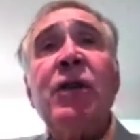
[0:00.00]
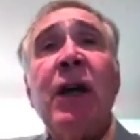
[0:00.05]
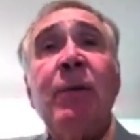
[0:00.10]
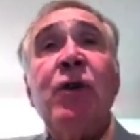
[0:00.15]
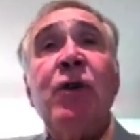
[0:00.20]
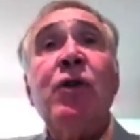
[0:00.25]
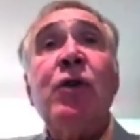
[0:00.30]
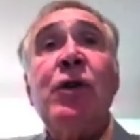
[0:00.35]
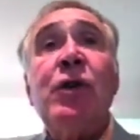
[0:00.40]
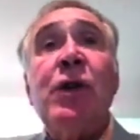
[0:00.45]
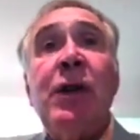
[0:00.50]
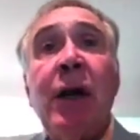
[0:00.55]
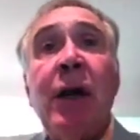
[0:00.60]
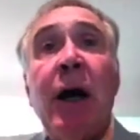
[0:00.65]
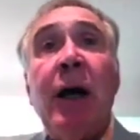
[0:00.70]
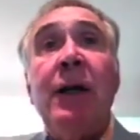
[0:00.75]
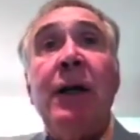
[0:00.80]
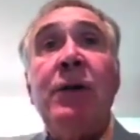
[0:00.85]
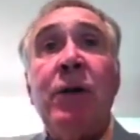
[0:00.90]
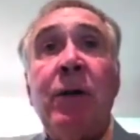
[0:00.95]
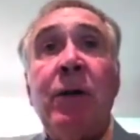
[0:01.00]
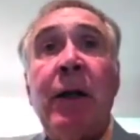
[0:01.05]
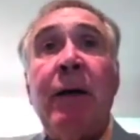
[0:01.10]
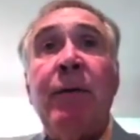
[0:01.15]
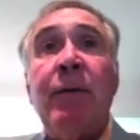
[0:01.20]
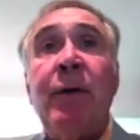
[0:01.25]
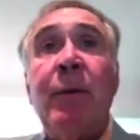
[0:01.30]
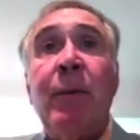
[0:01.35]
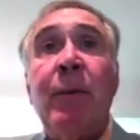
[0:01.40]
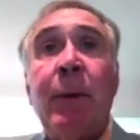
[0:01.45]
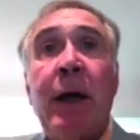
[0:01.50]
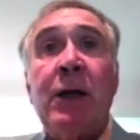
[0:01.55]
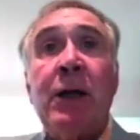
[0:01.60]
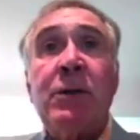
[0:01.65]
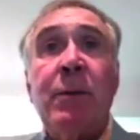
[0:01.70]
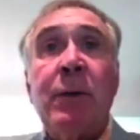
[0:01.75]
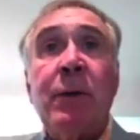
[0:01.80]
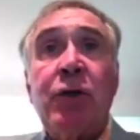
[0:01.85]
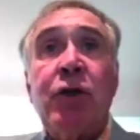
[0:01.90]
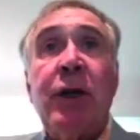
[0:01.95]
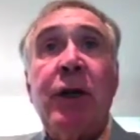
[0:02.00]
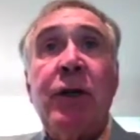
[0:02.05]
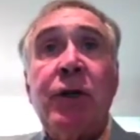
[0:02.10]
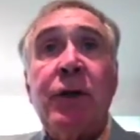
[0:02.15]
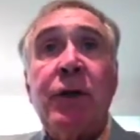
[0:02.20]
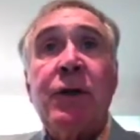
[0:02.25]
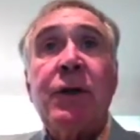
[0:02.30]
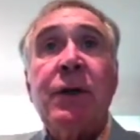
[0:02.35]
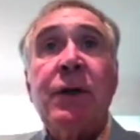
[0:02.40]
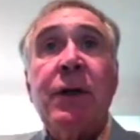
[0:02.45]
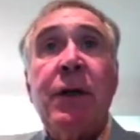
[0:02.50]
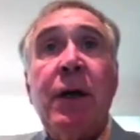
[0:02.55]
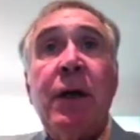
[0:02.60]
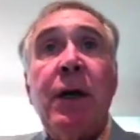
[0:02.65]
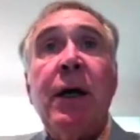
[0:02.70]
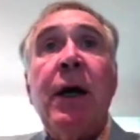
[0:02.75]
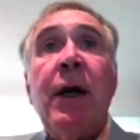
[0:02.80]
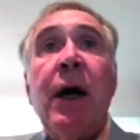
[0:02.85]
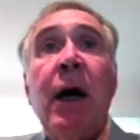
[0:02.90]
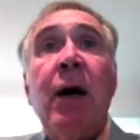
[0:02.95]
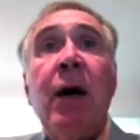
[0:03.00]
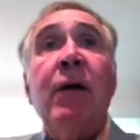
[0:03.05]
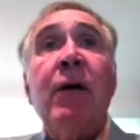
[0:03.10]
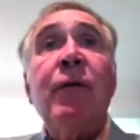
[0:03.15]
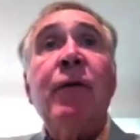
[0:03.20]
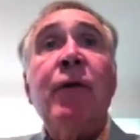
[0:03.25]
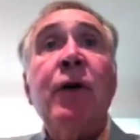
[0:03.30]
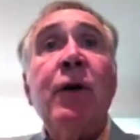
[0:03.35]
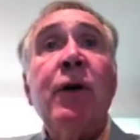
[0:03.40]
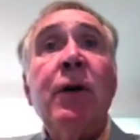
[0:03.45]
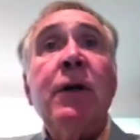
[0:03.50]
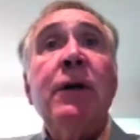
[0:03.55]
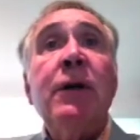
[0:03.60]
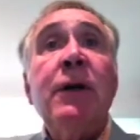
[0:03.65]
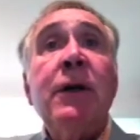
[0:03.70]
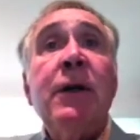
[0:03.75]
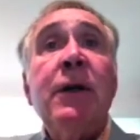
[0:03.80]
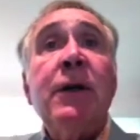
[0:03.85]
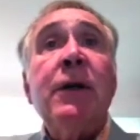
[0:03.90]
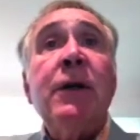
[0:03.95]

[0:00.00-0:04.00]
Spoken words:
The average time is usually 9 to 11 plasma exchanges. However,